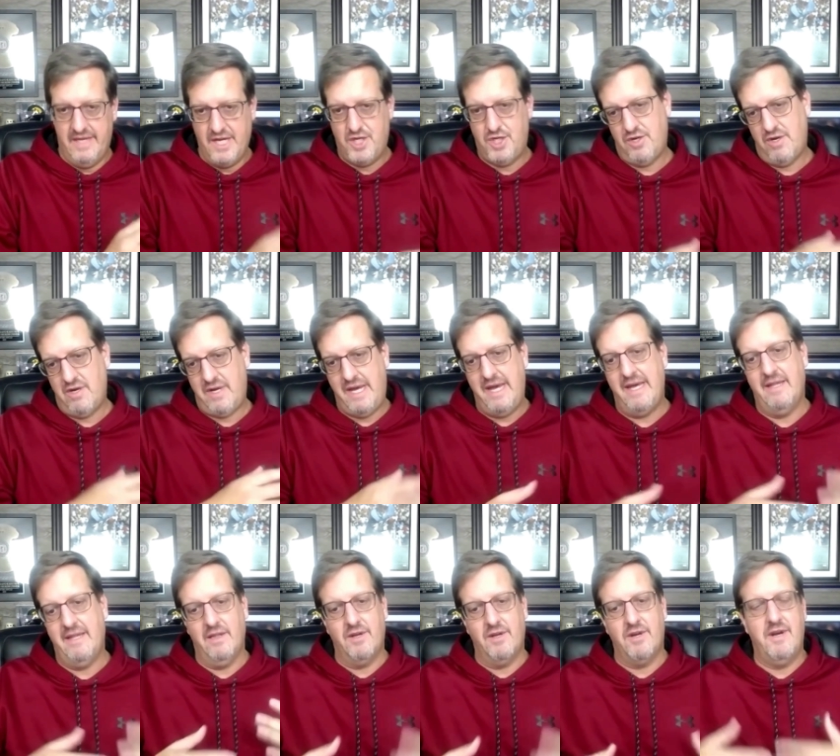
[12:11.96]
they sure
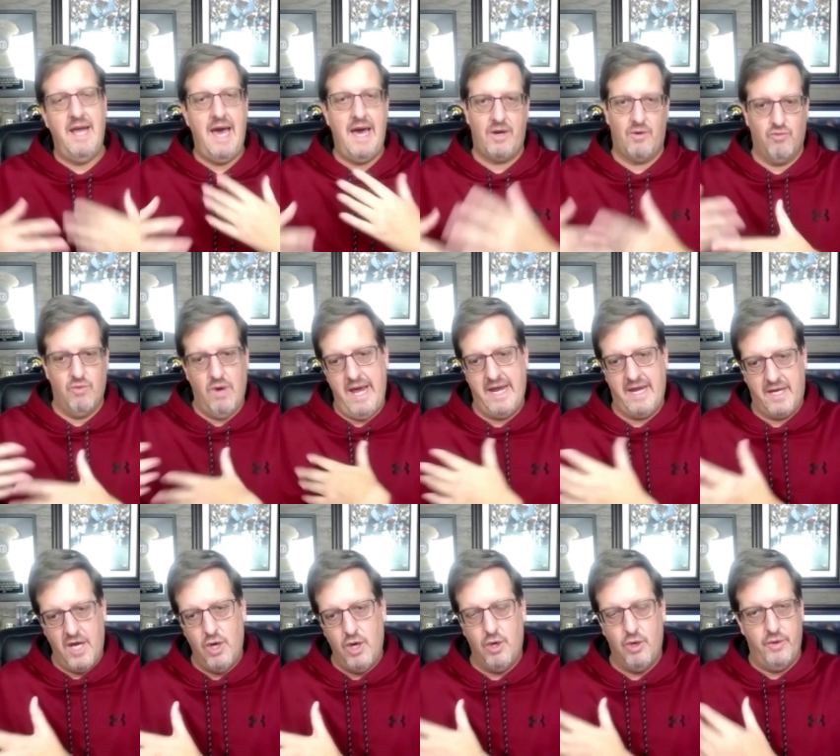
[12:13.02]
can learn how to write
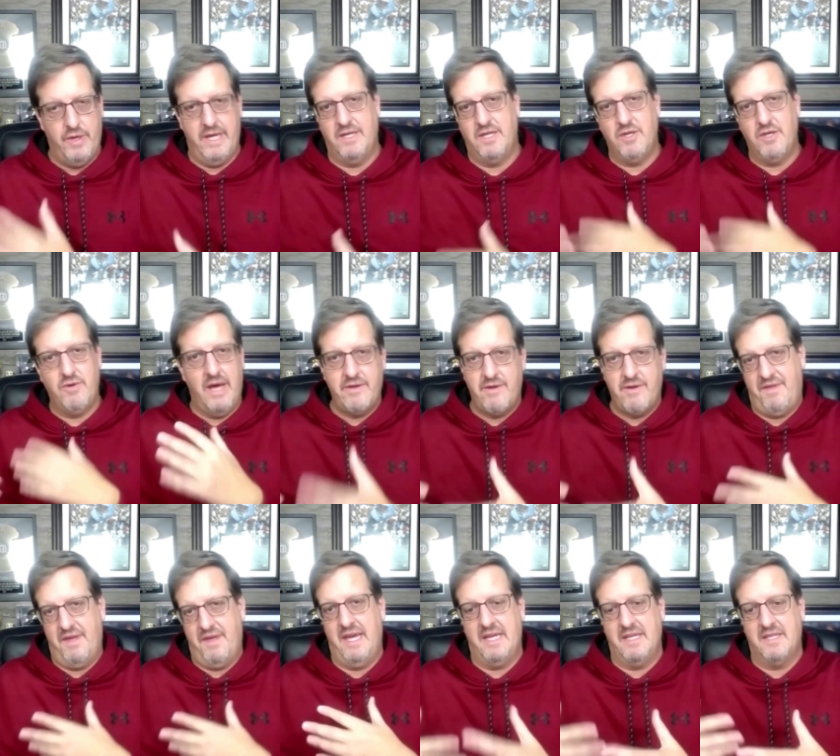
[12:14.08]
code and do other
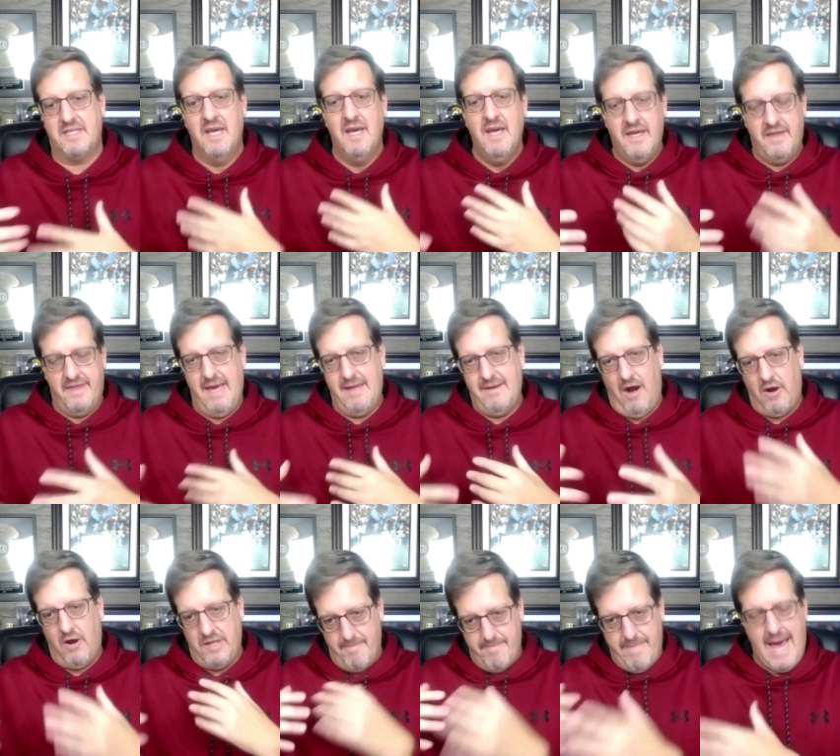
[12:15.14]
things that
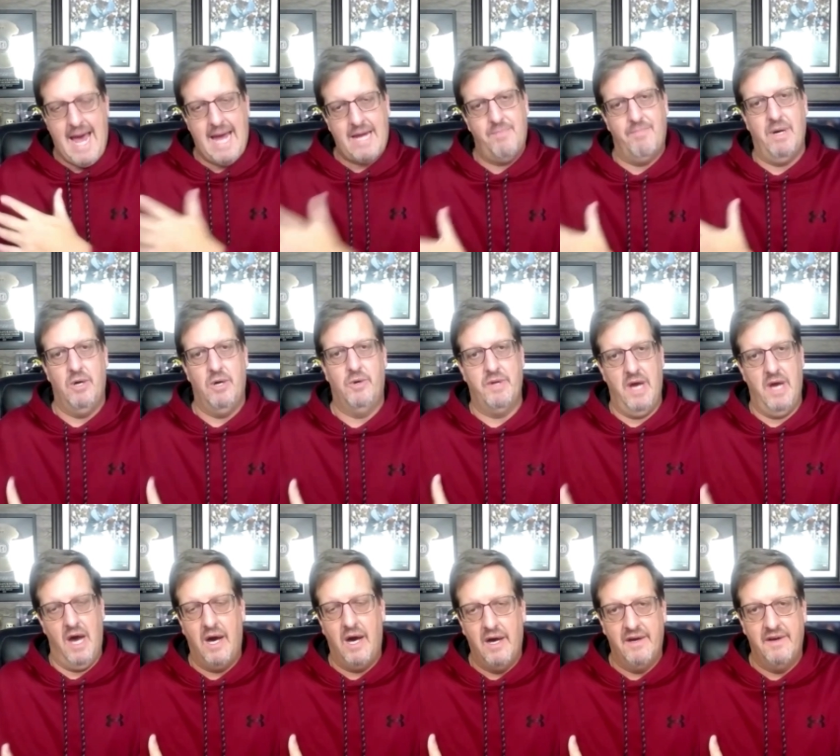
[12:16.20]
are the backbone
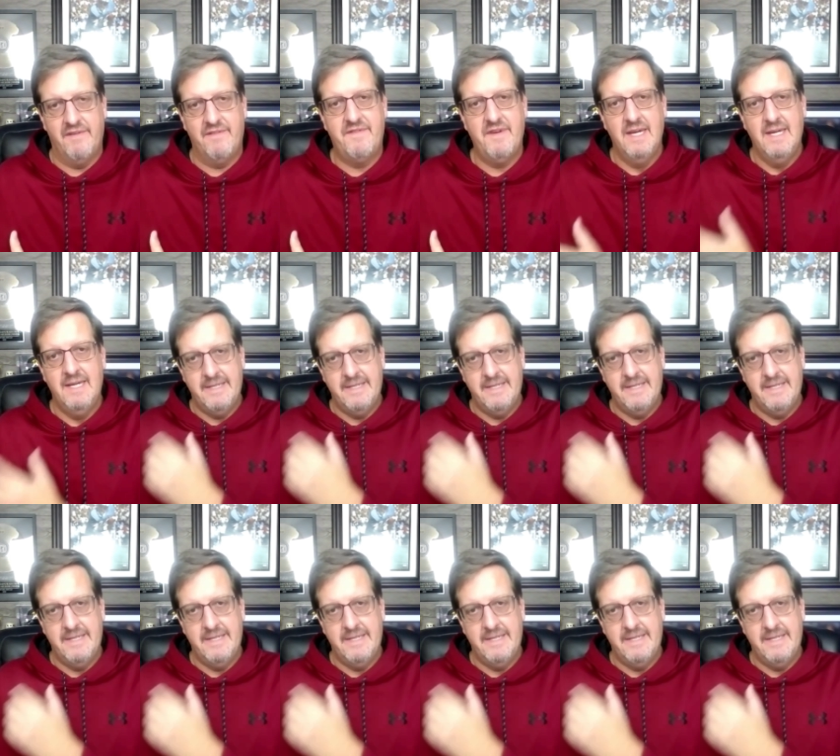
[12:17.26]
of